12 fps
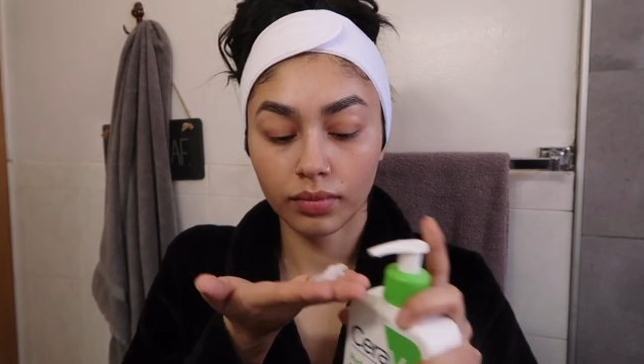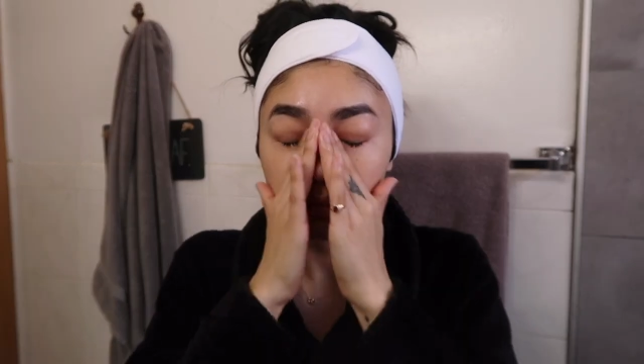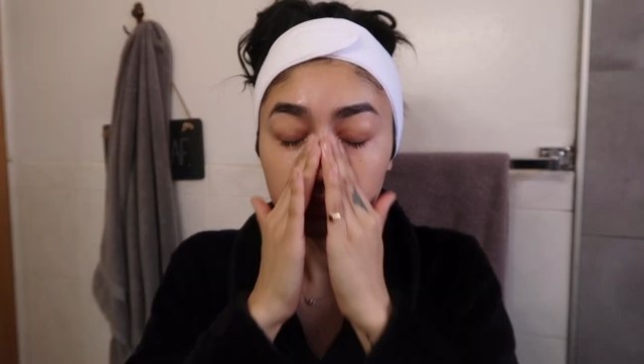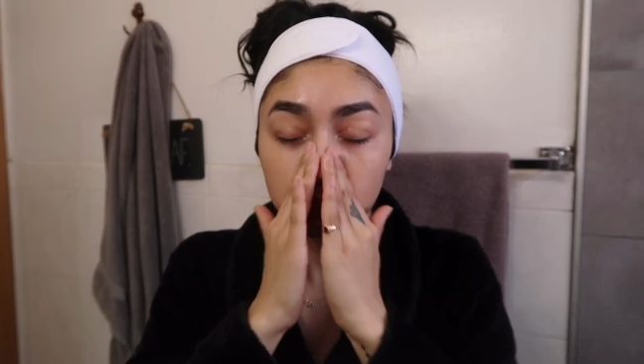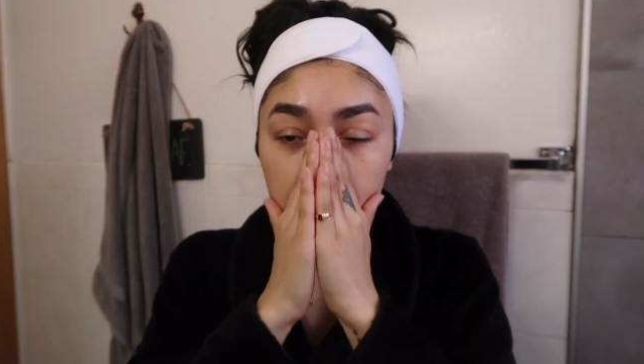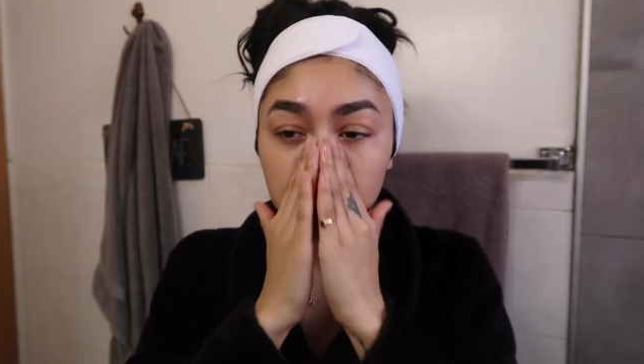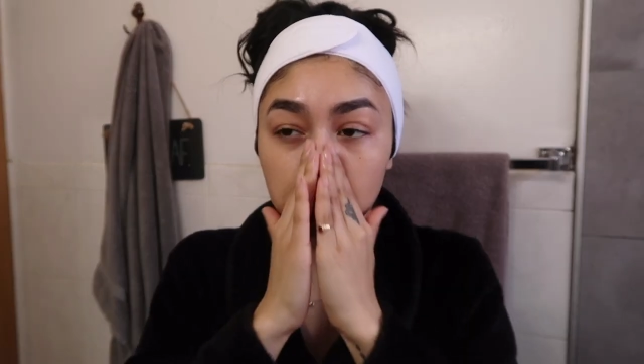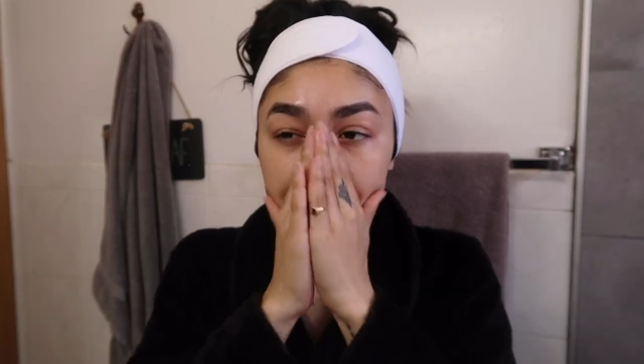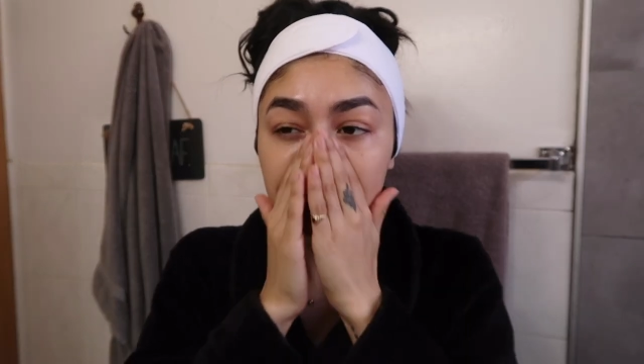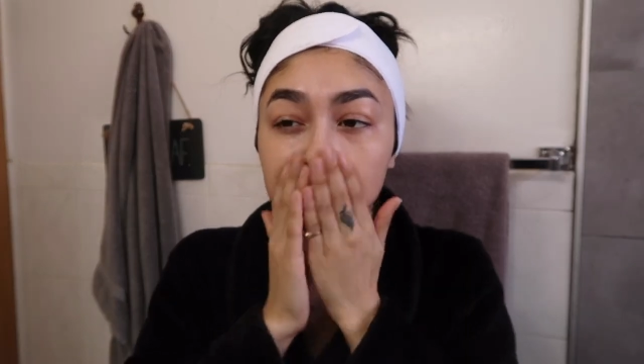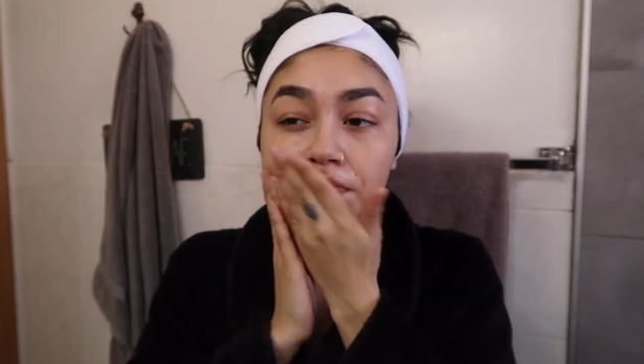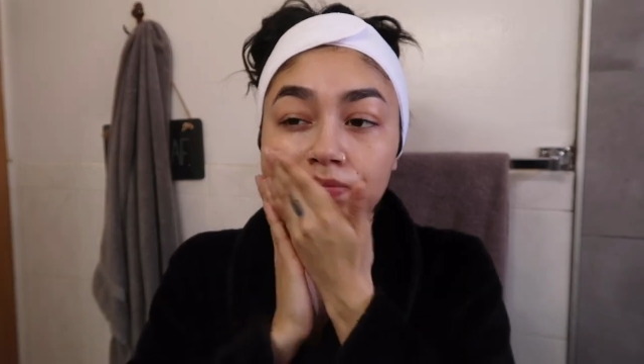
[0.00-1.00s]
And I
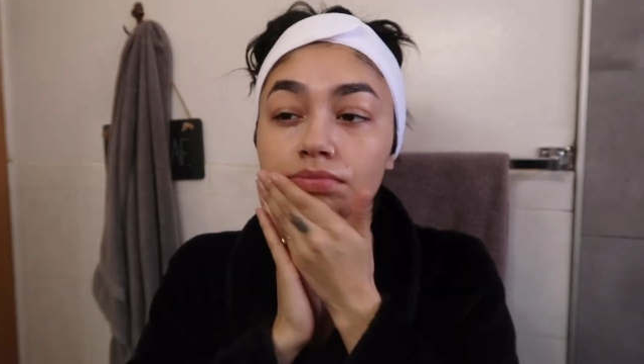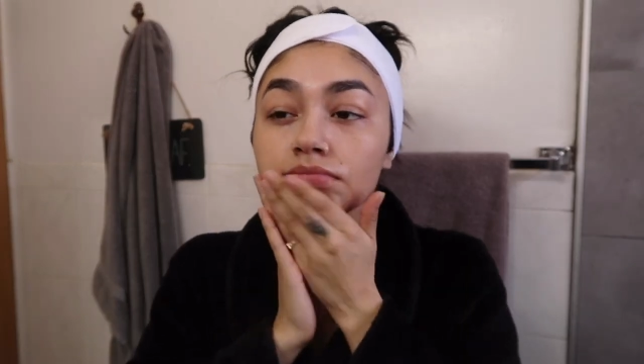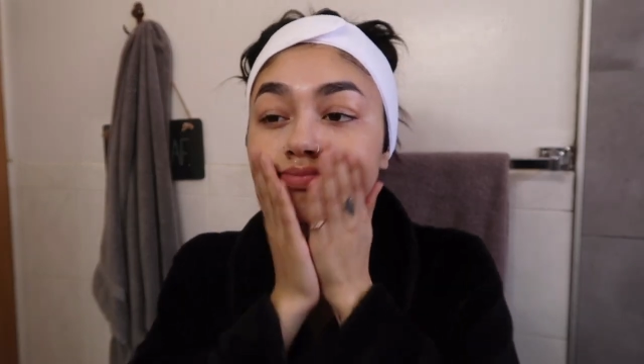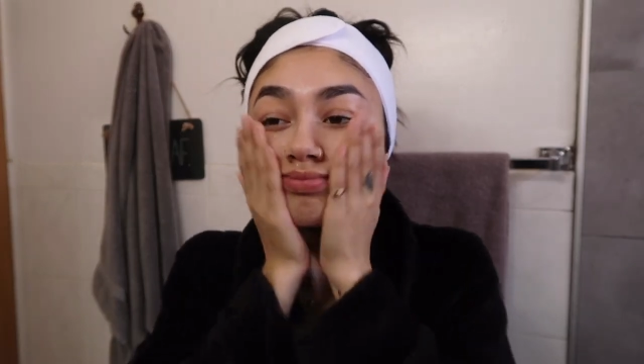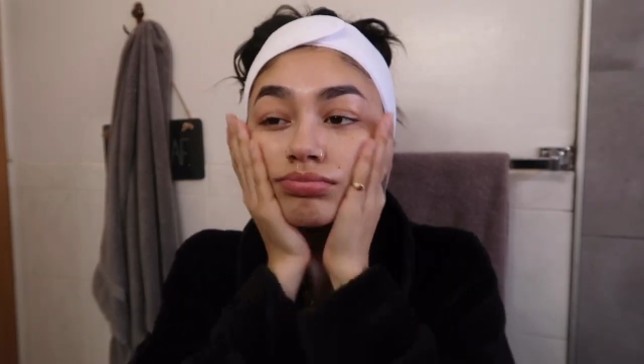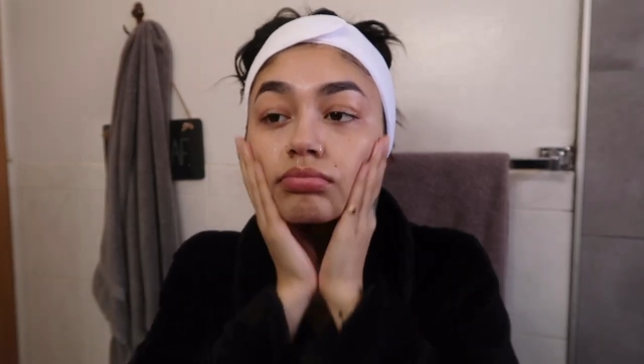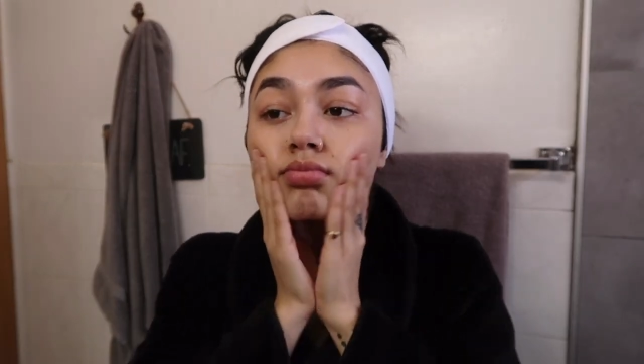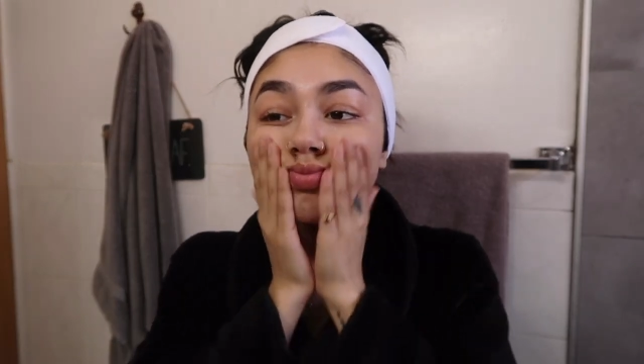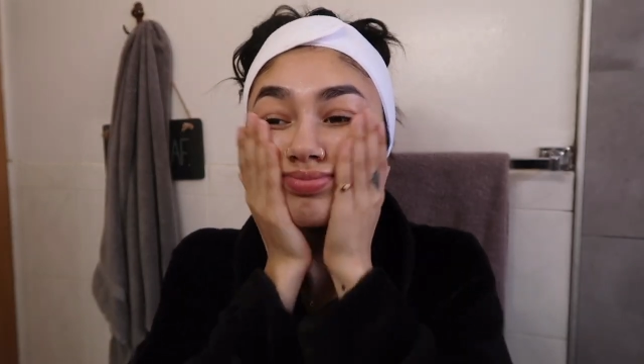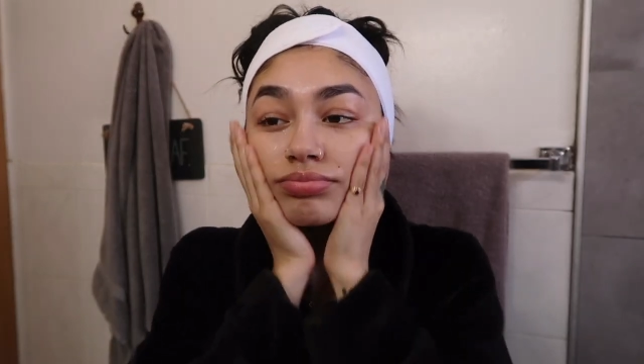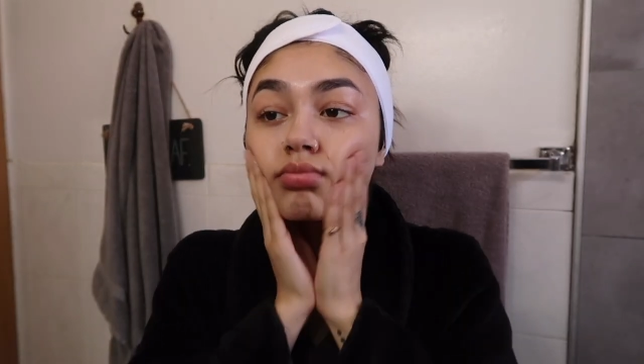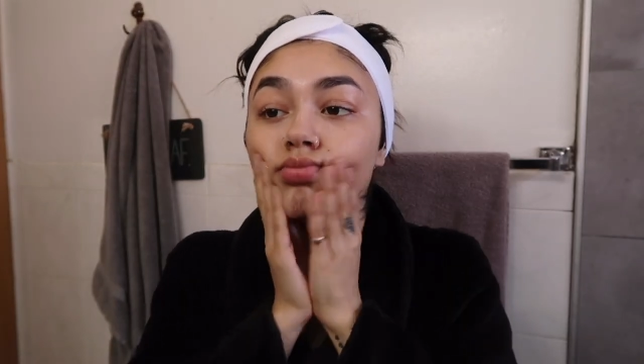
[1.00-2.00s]
personally
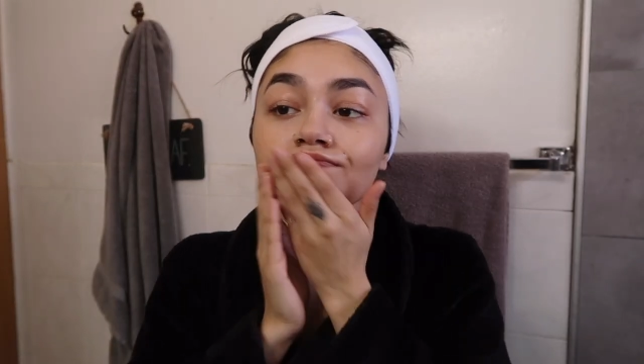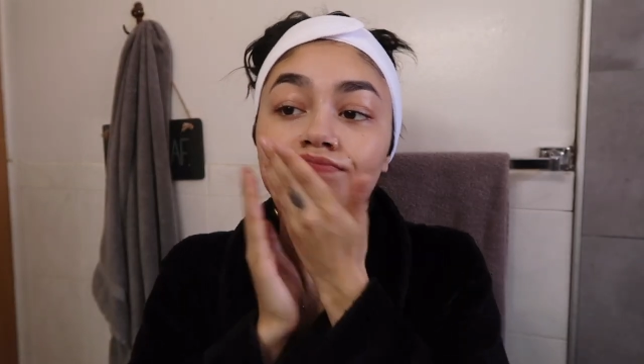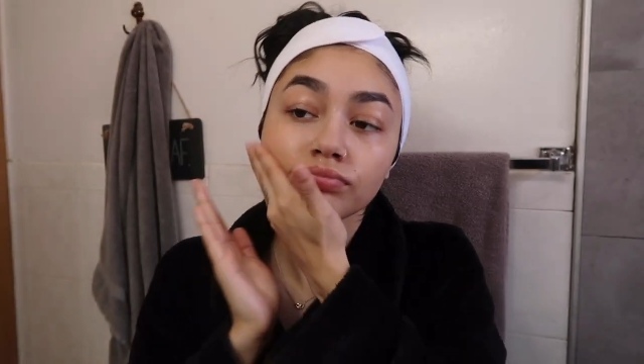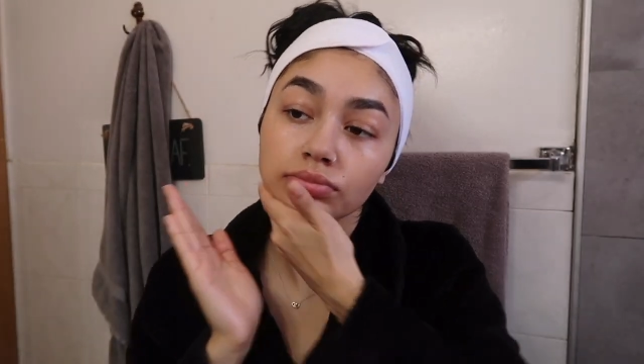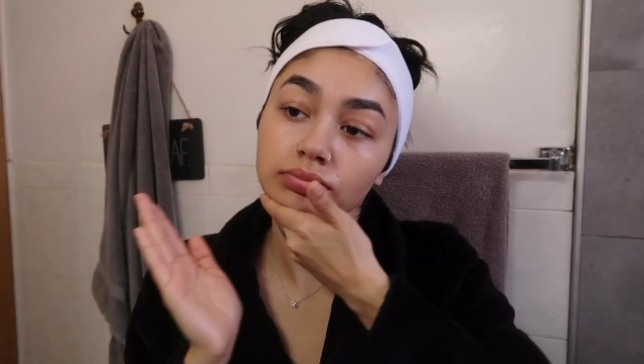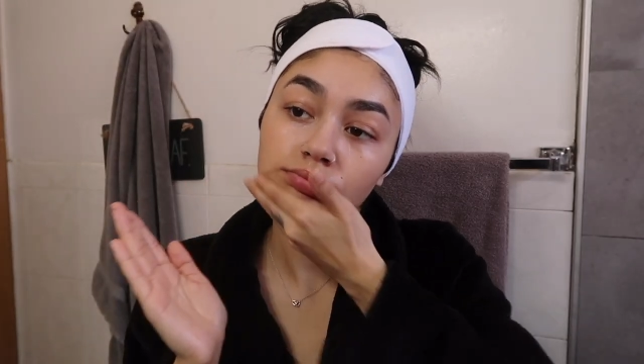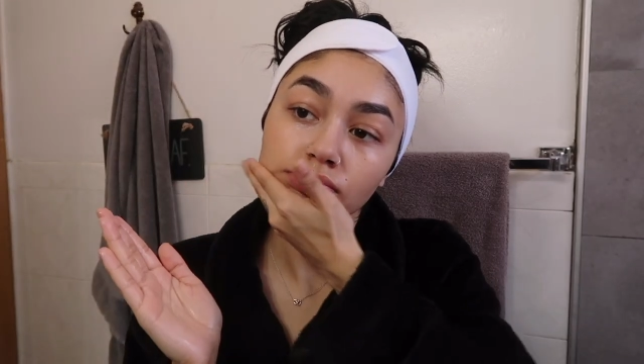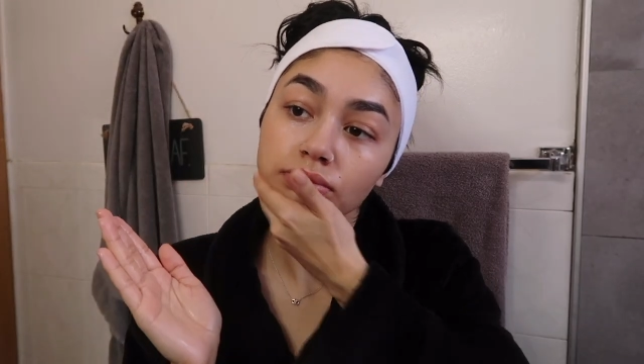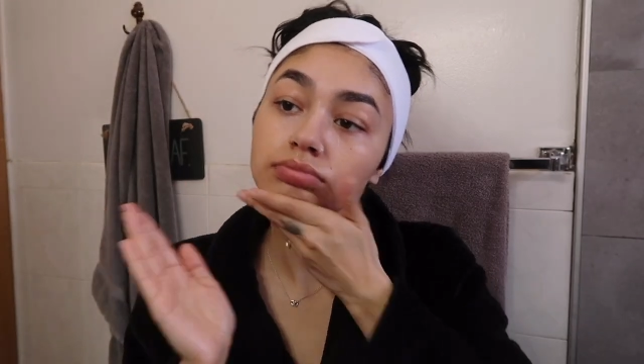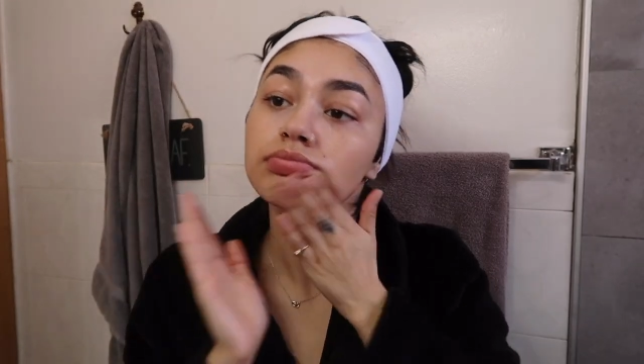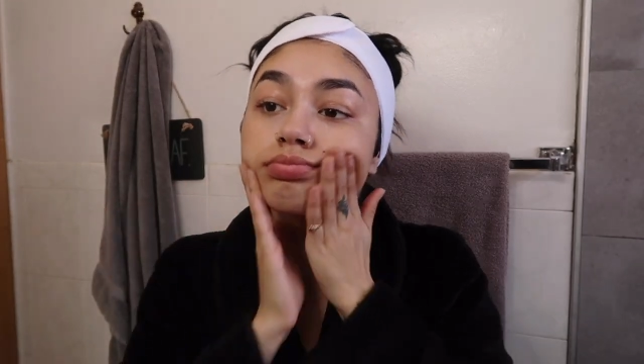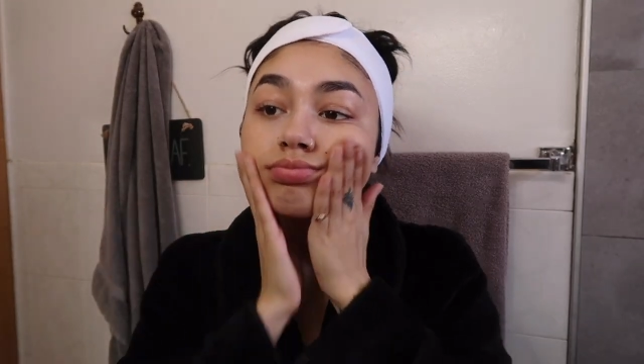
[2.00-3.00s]
like to
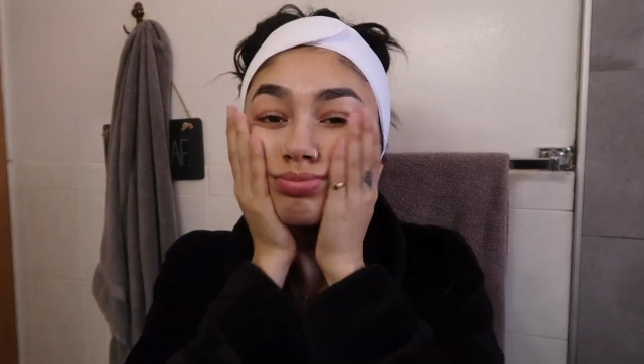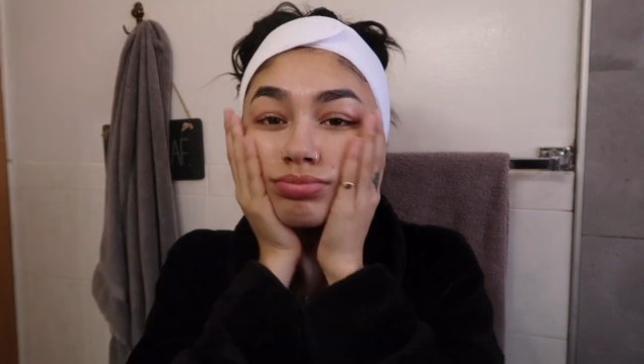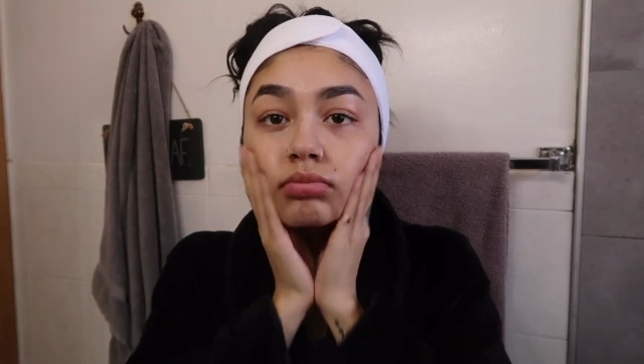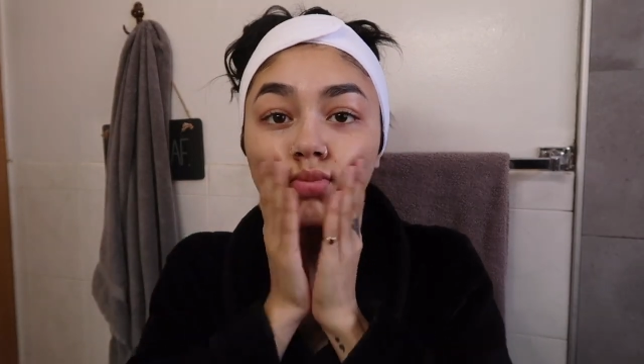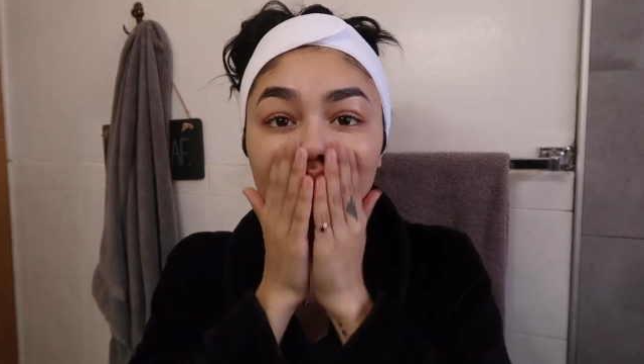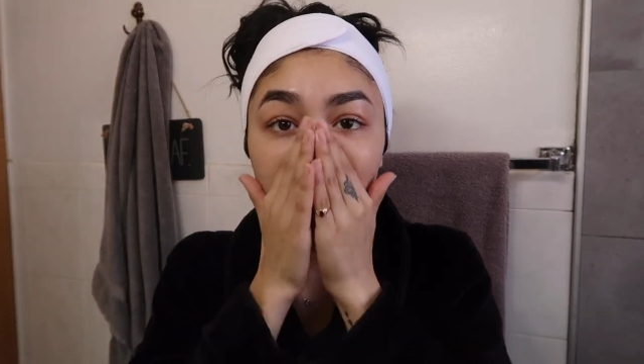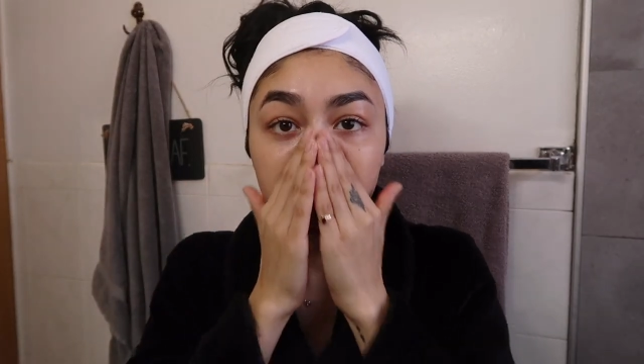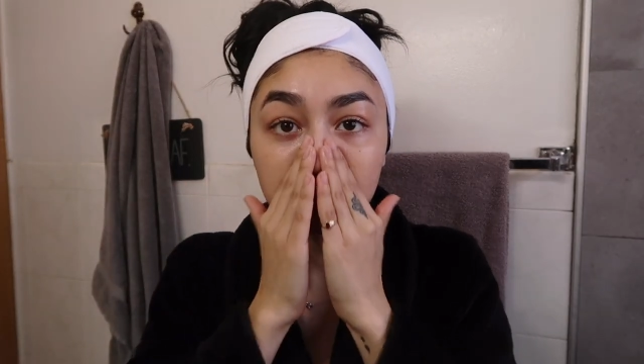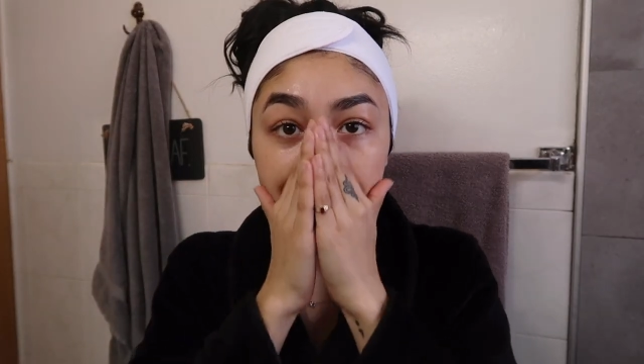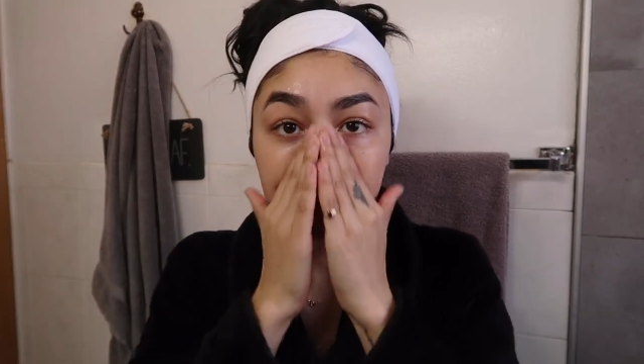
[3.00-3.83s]
really get